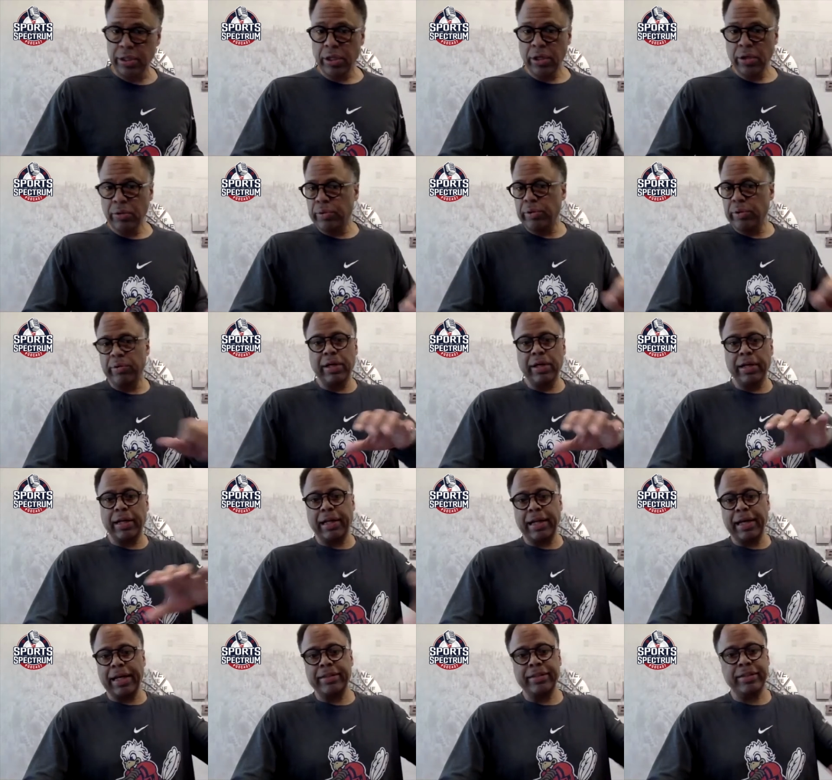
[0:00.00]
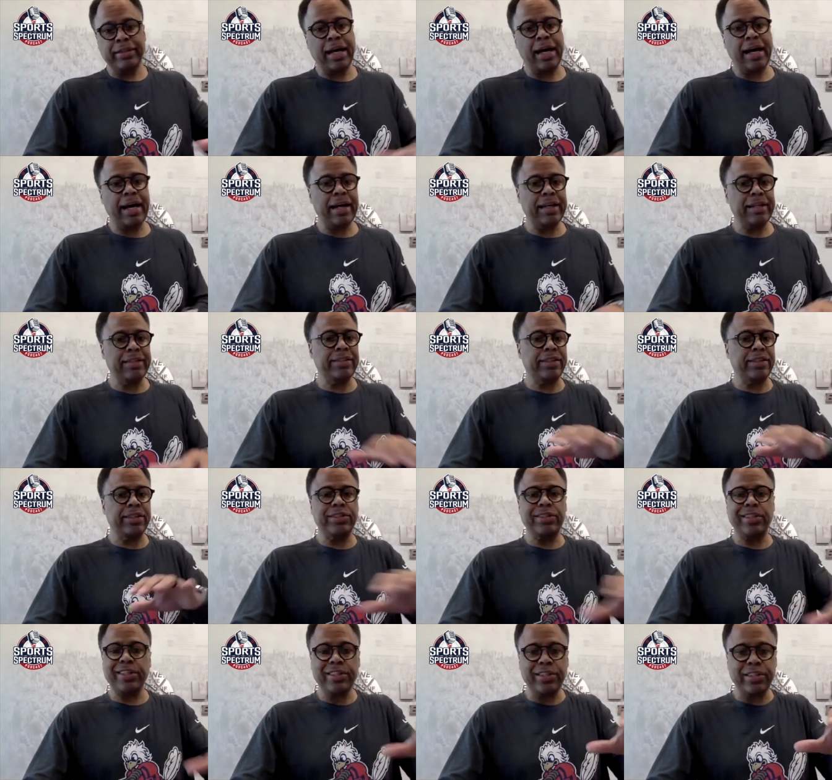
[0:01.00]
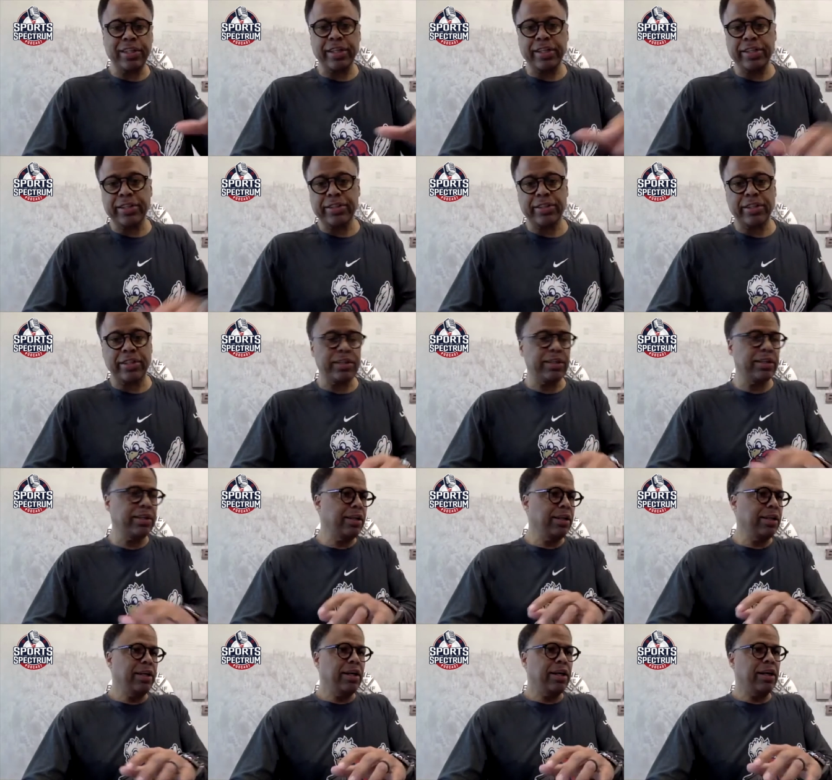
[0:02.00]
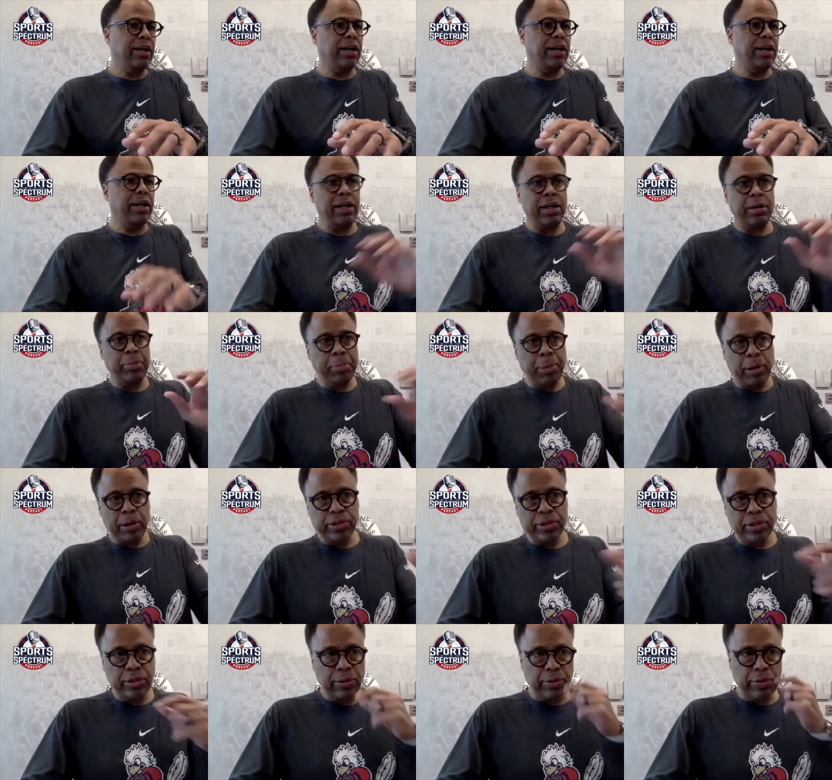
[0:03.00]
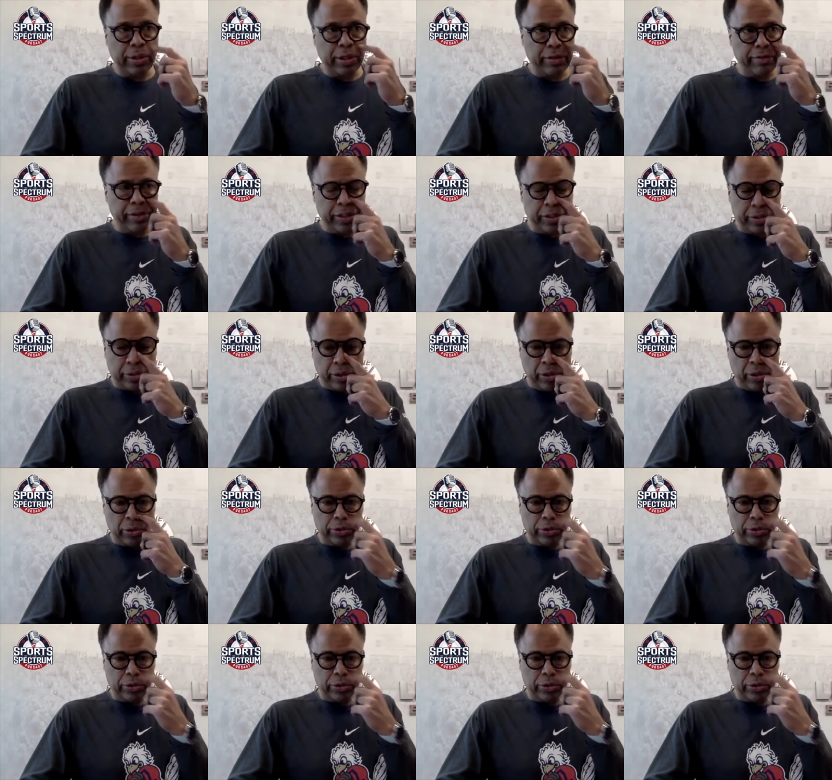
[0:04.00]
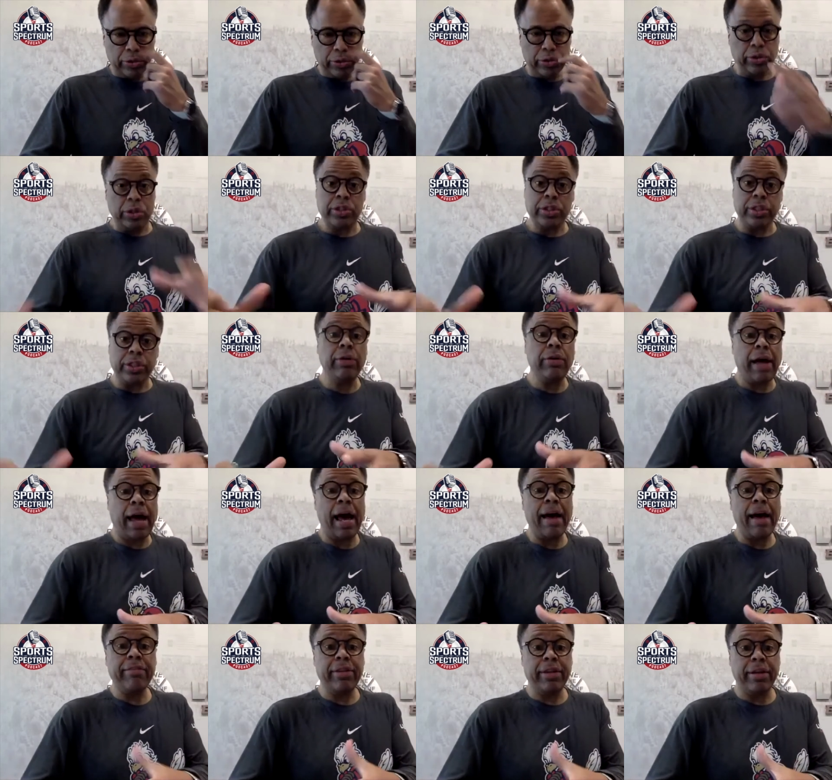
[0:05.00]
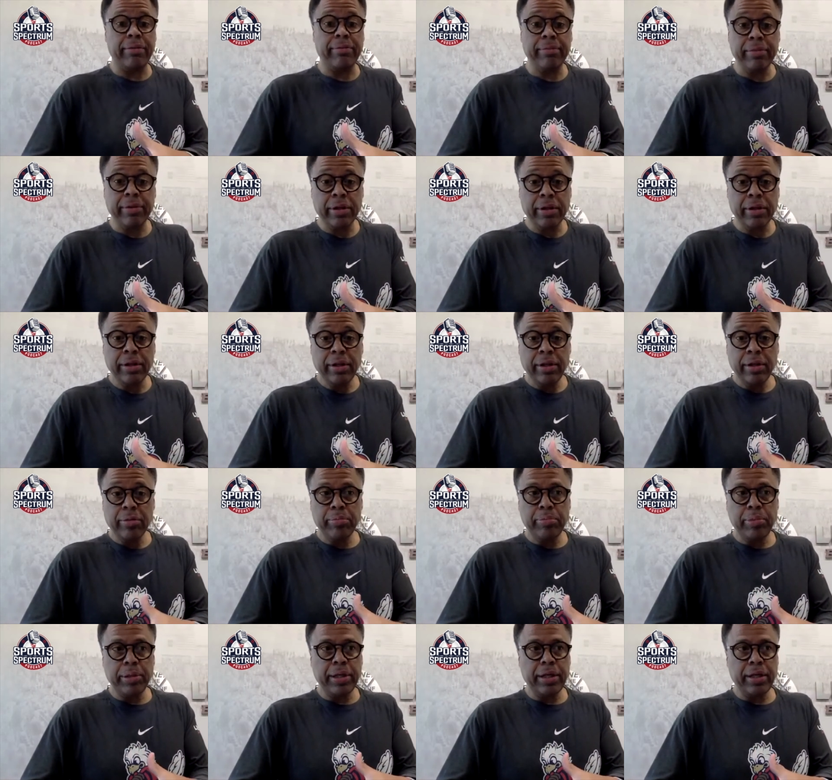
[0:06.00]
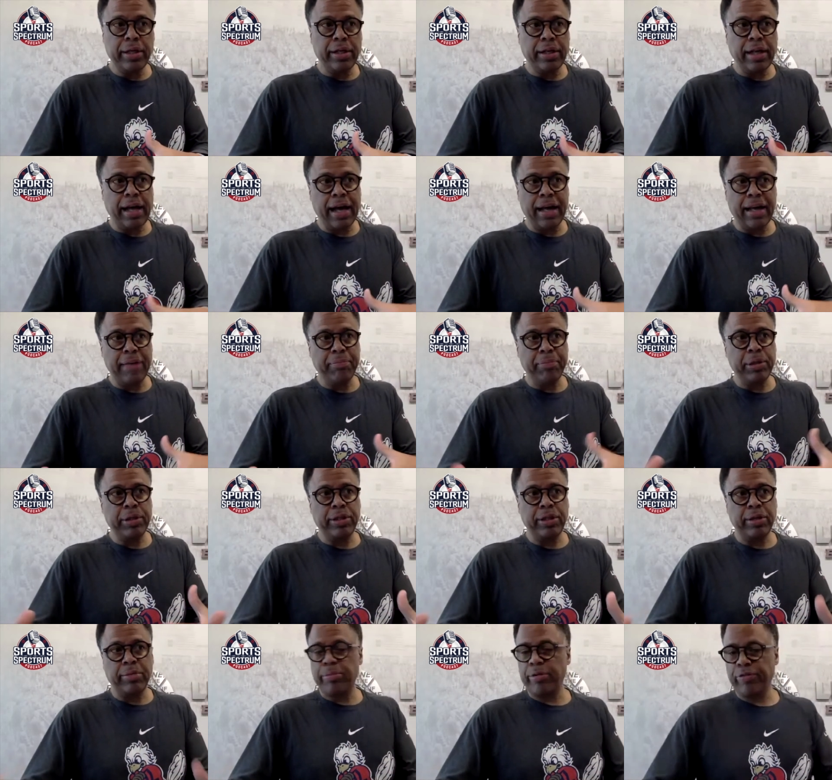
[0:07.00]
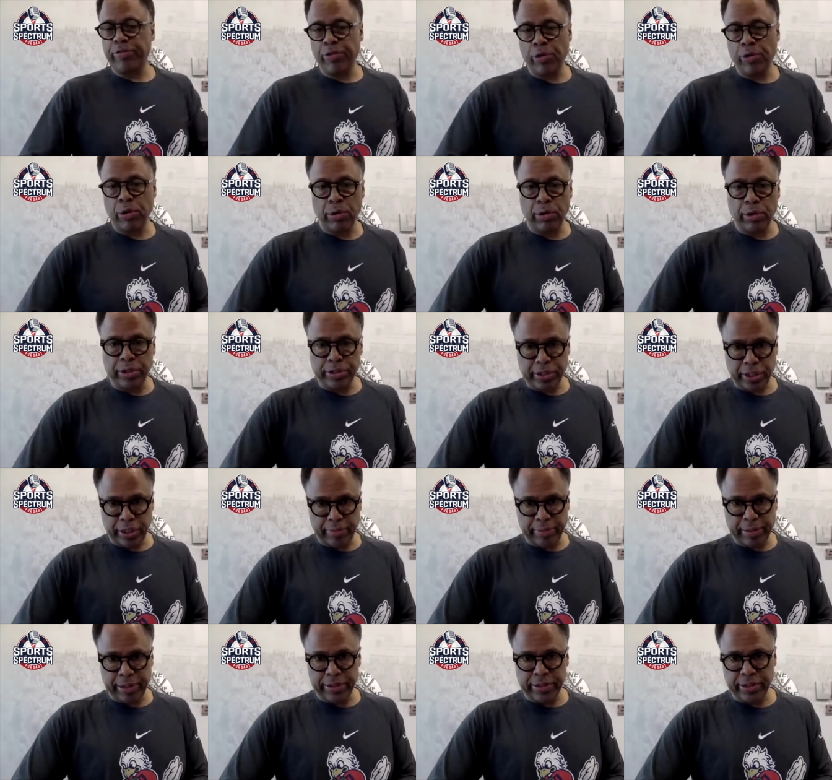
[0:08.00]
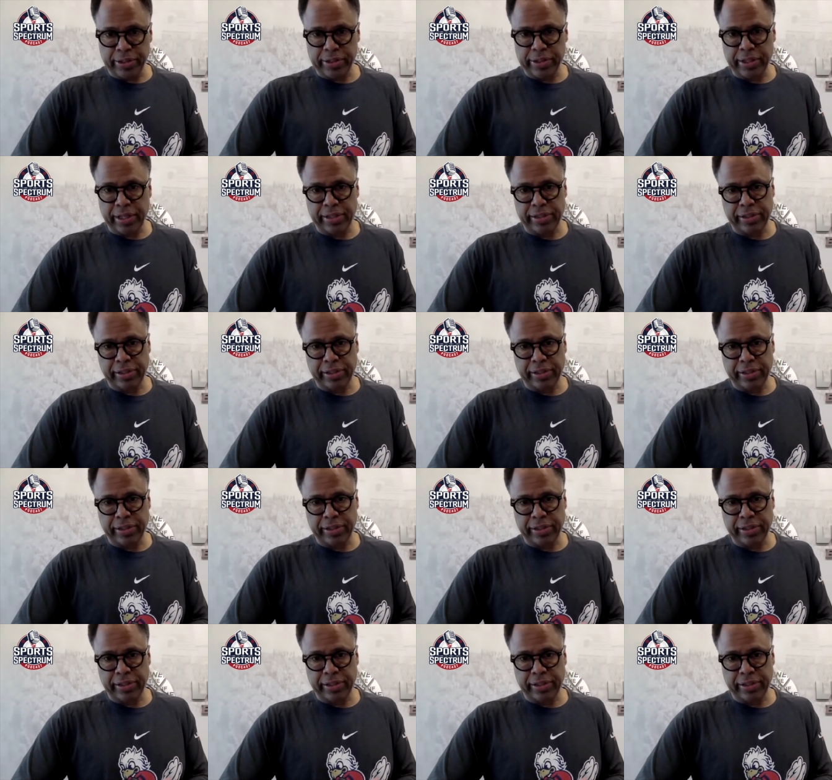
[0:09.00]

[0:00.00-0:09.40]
we were going to lay aside statistics and personal or individual goals, still have them, but not put them before the team and its success.